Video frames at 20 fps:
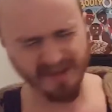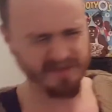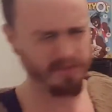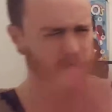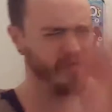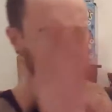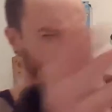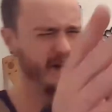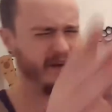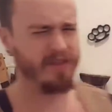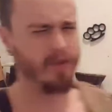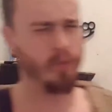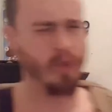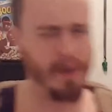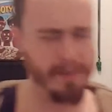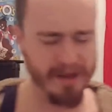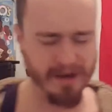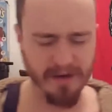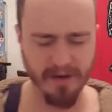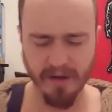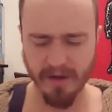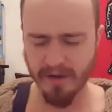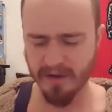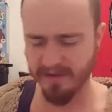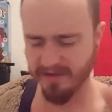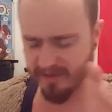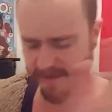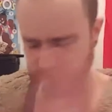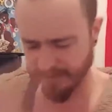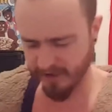Let's move on to the women's
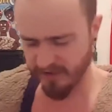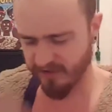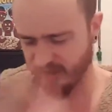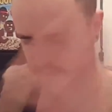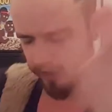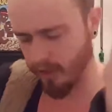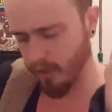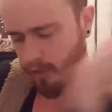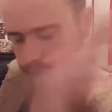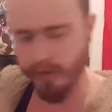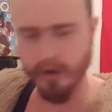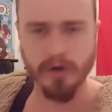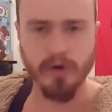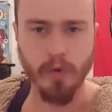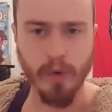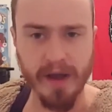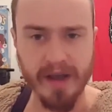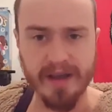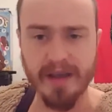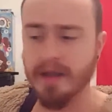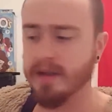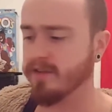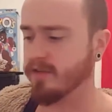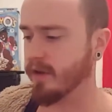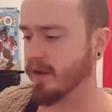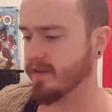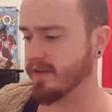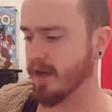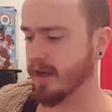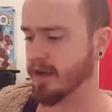division real quick
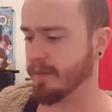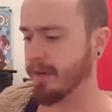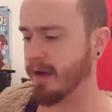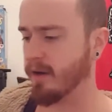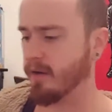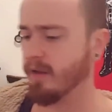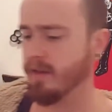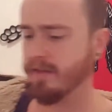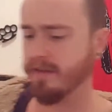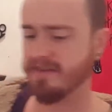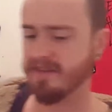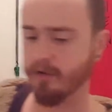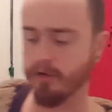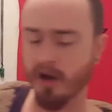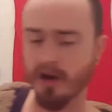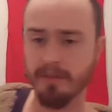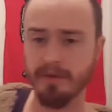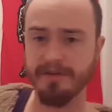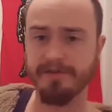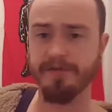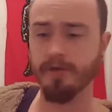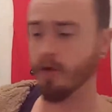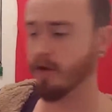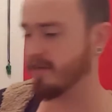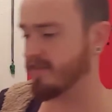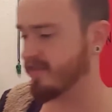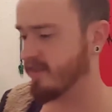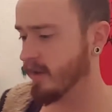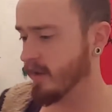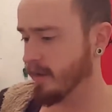so I can talk about this incredibly
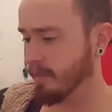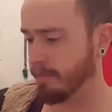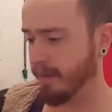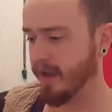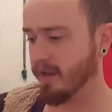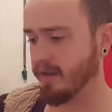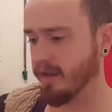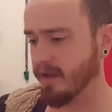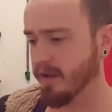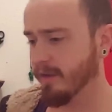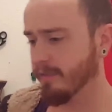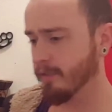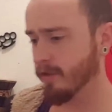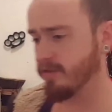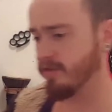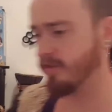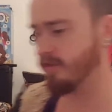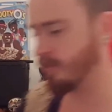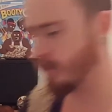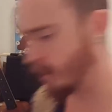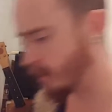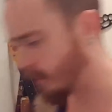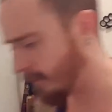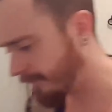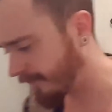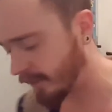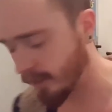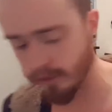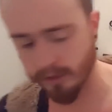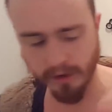forced Bayley versus
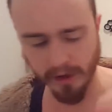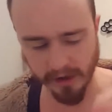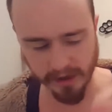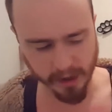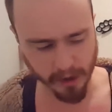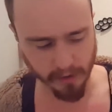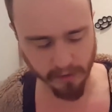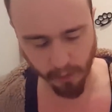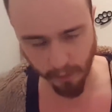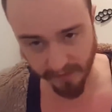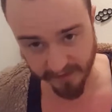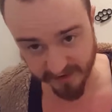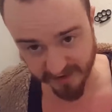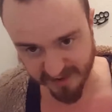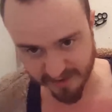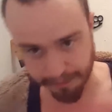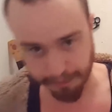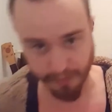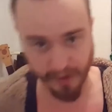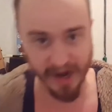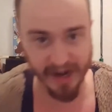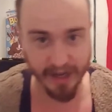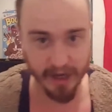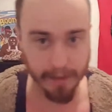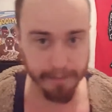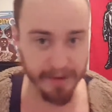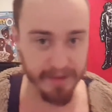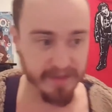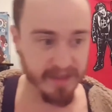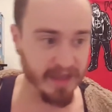Charlotte feud. You know, the one that just sprang
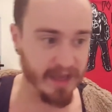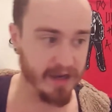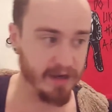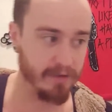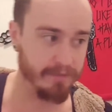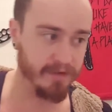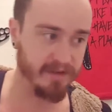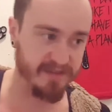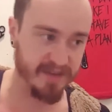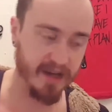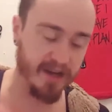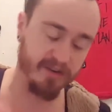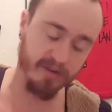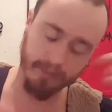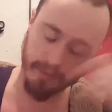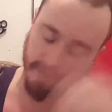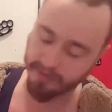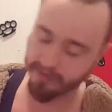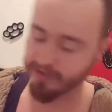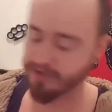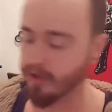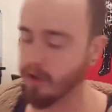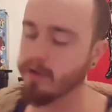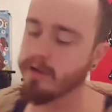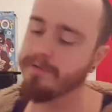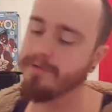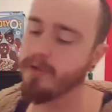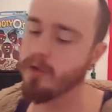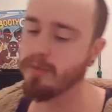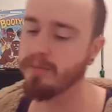up at the end of the Sasha versus
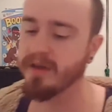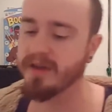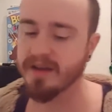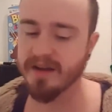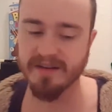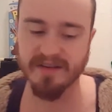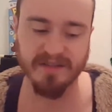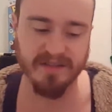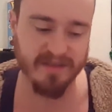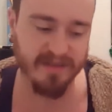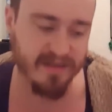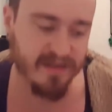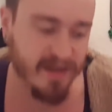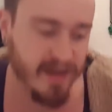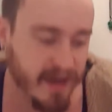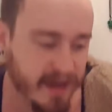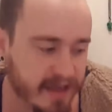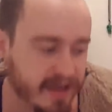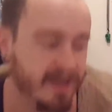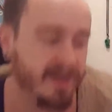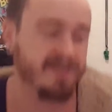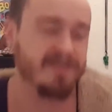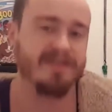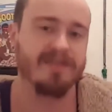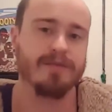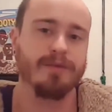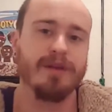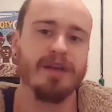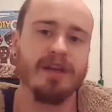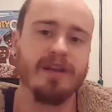Charlotte feud because I
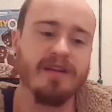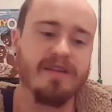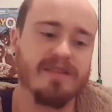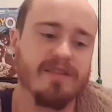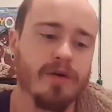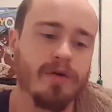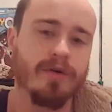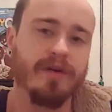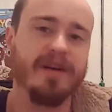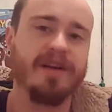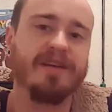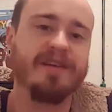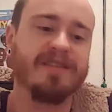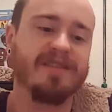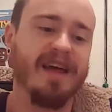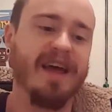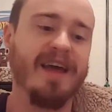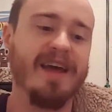guess we need stories.